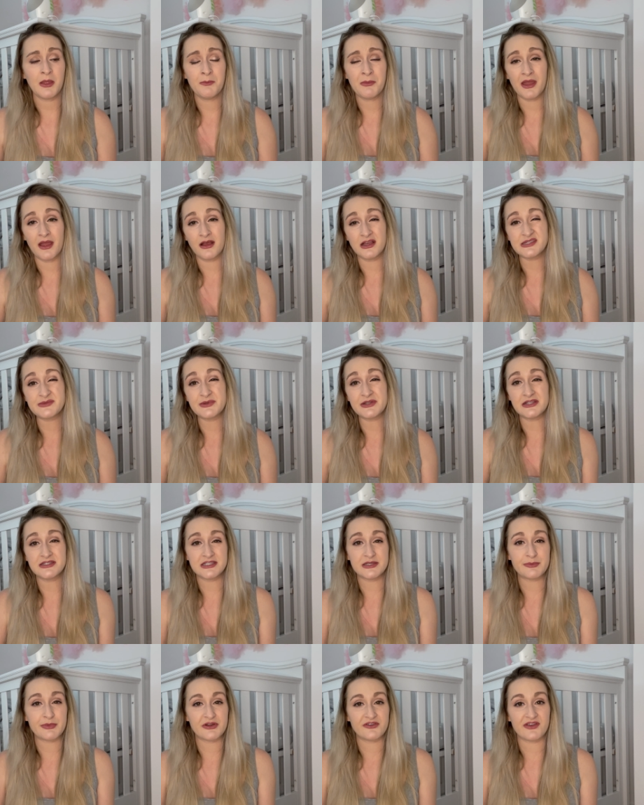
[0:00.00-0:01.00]
My hospital
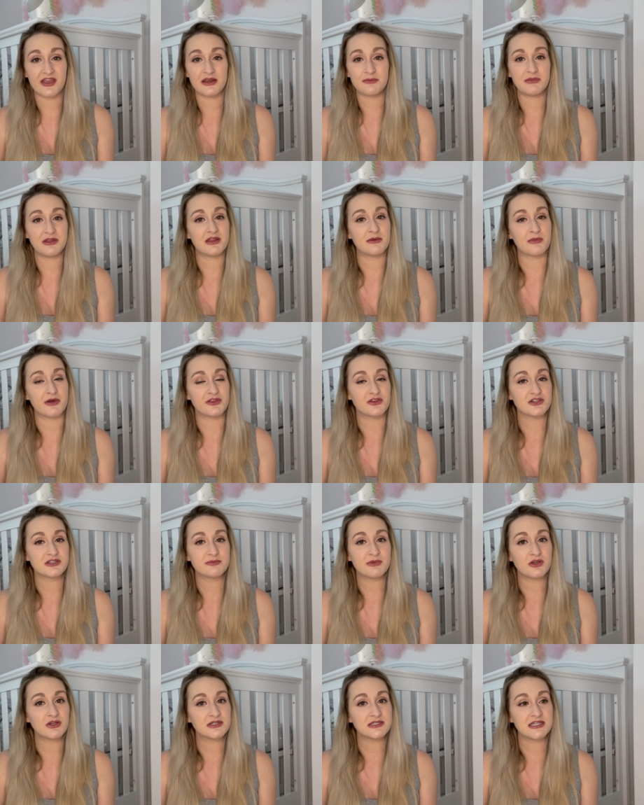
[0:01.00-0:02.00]
did provide me the mother's
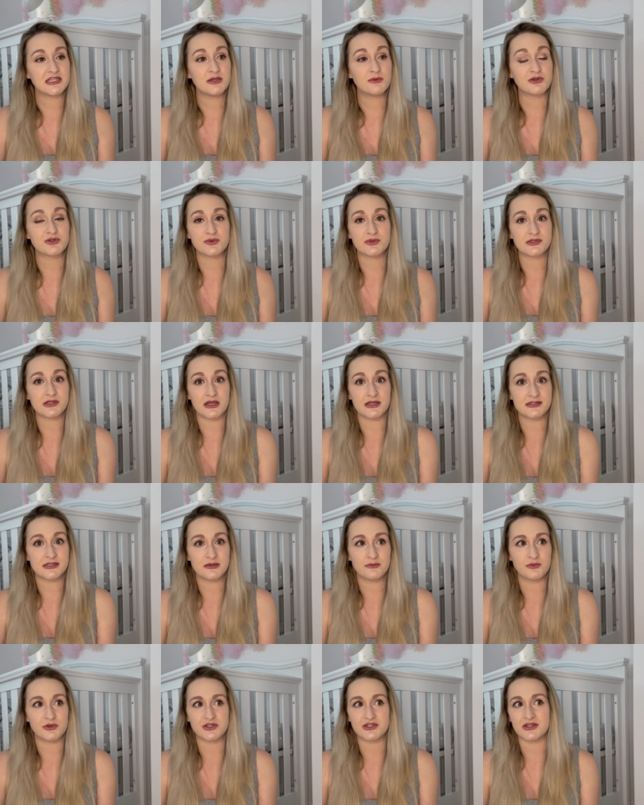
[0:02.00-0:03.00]
milk tea, which was
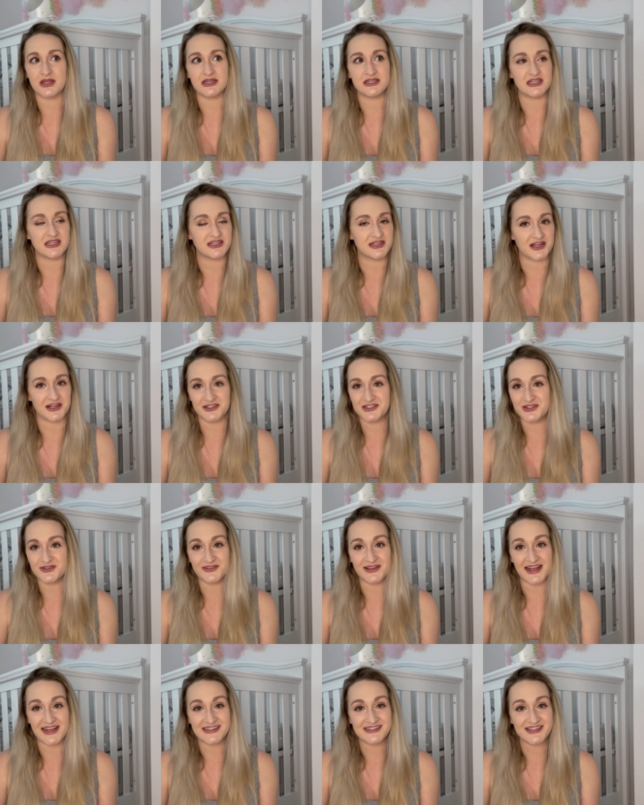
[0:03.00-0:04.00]
awesome, which they did not do
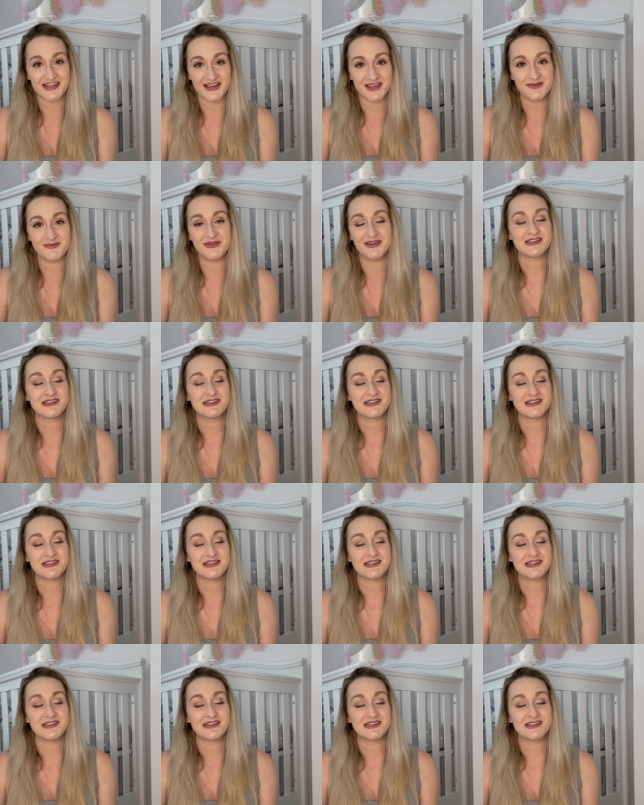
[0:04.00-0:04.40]
last time,